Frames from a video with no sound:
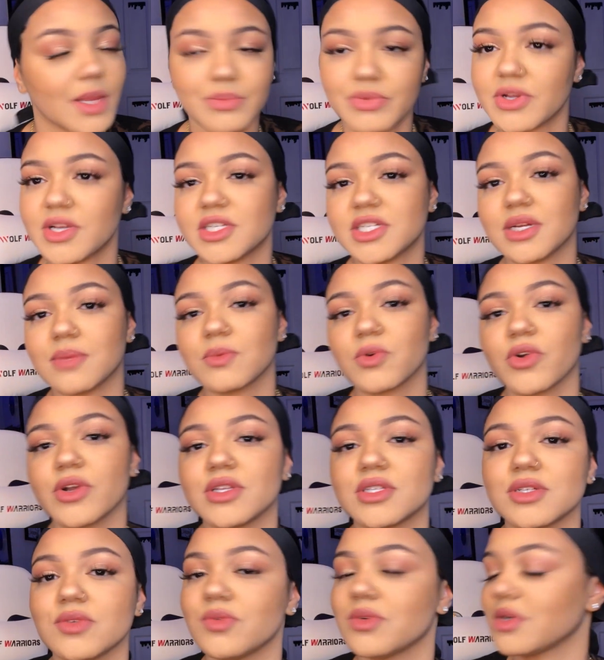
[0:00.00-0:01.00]
I'm pretty sure I'm going
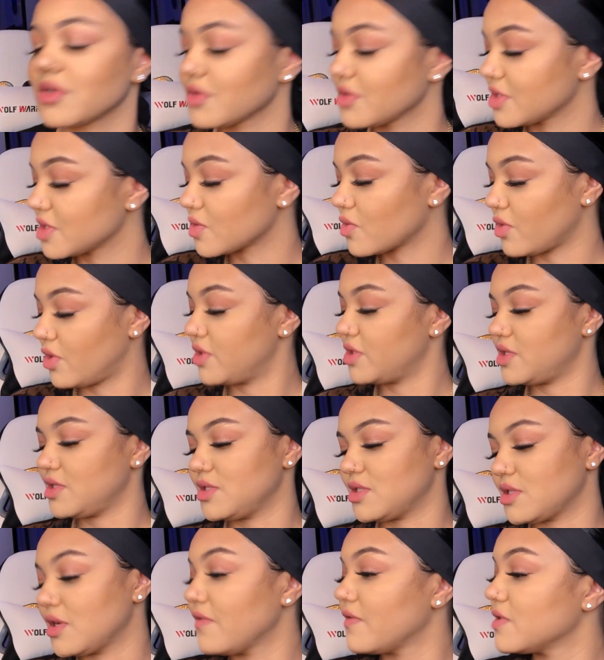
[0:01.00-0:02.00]
to when all this quarantine
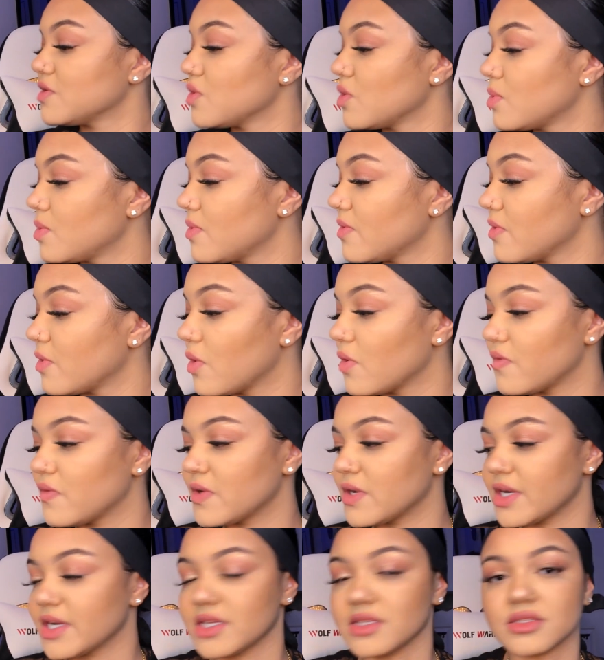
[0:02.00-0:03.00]
stuff is
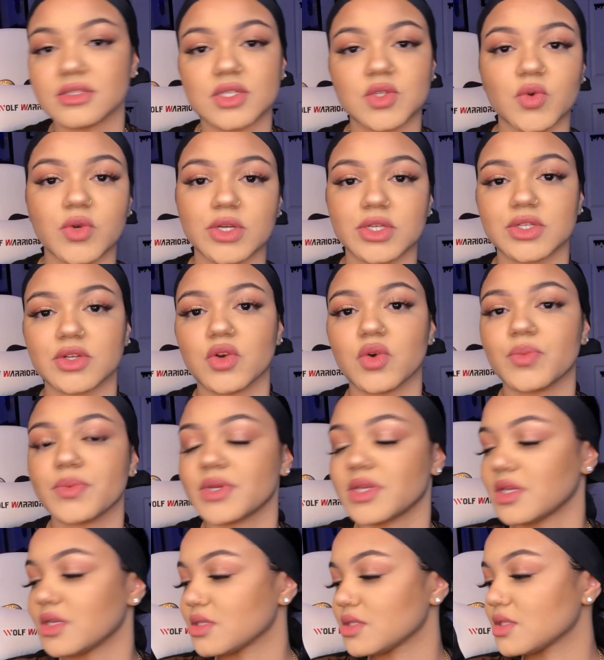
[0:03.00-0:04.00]
over and stores are
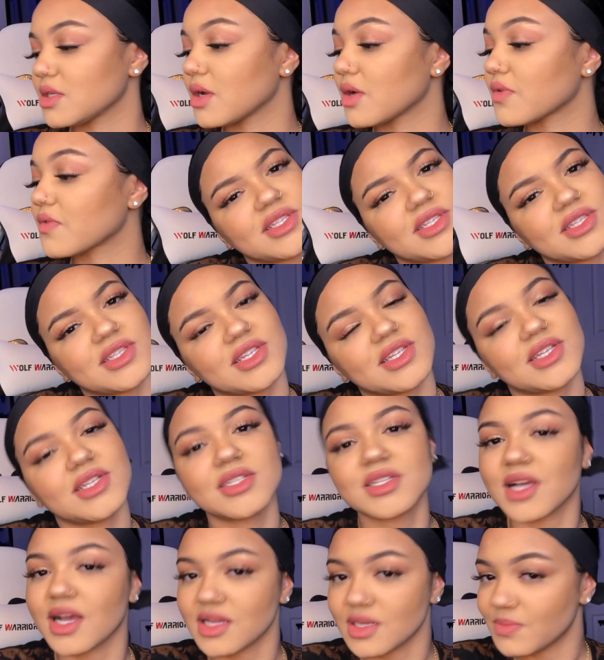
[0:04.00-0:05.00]
open and stuff. This
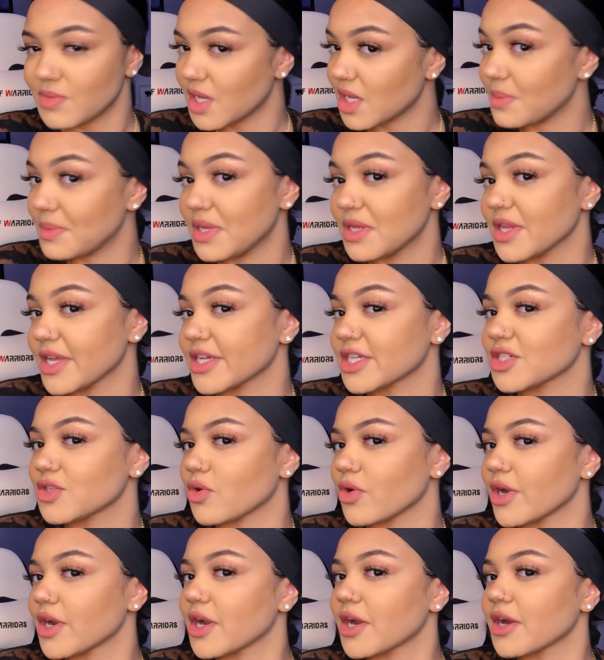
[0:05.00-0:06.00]
is kind of making me like
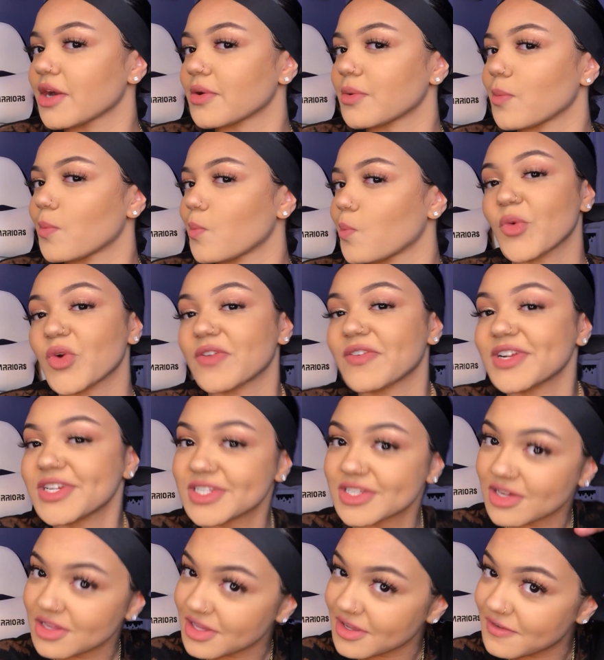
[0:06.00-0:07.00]
short hair. What if I
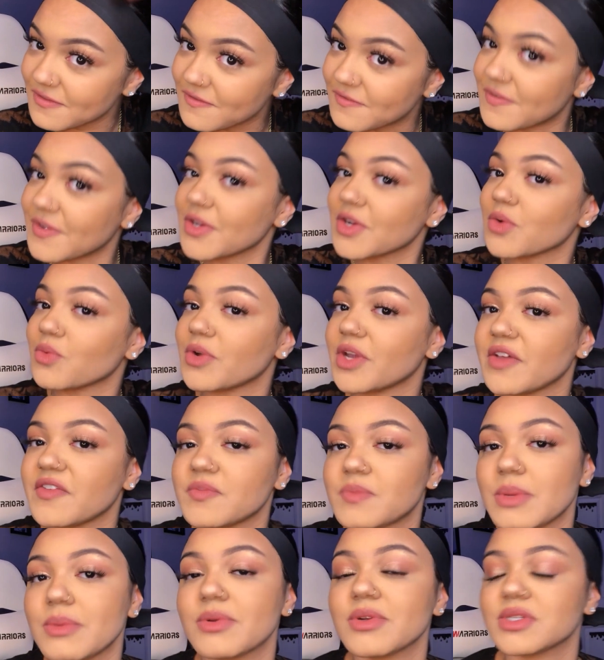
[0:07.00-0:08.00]
just cut like finger
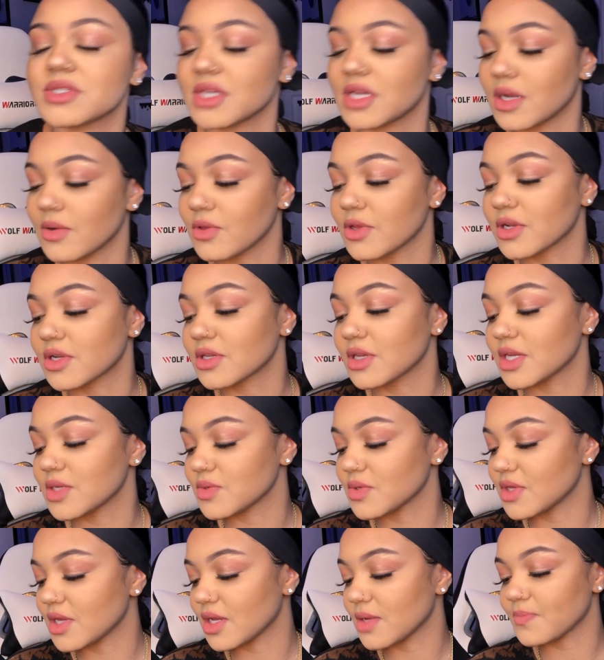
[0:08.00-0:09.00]
waves? People said I would look nice
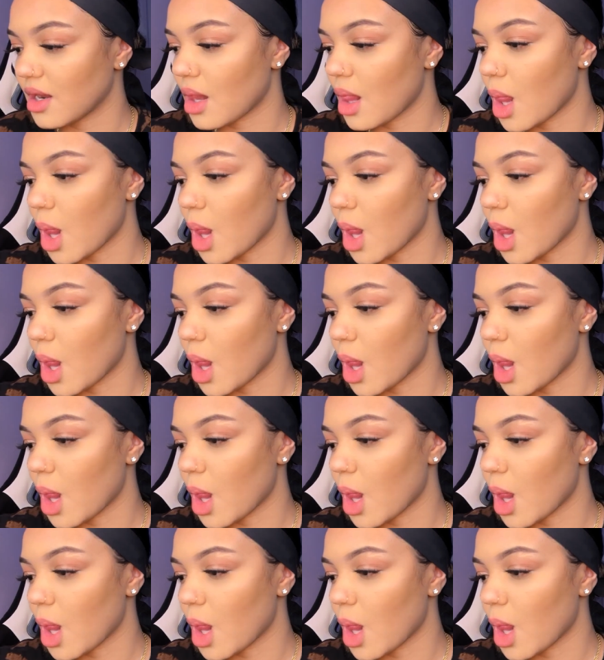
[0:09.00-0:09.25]
with that.